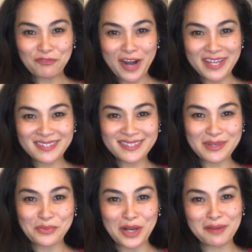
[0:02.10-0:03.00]
friends.
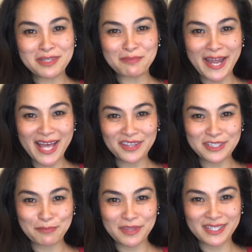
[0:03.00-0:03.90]
Welcome to my health
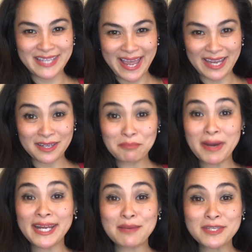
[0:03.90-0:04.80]
tip of the day.
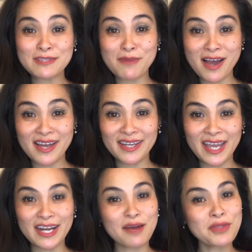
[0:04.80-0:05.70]
My name is Mai,
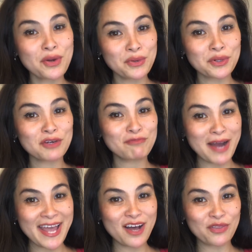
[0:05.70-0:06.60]
and I'm the owner of
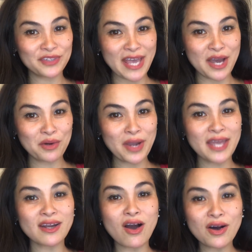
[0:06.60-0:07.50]
My Health Now
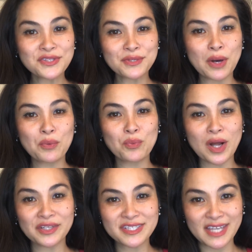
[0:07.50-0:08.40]
and also a
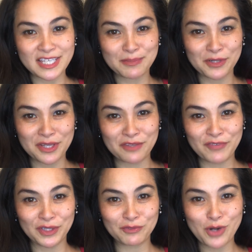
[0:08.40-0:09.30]
wellness expert in the
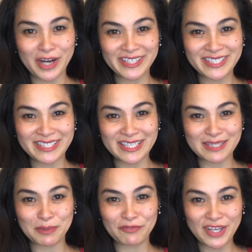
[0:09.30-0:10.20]
field of chronic
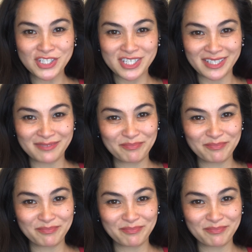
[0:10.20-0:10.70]
disease prevention.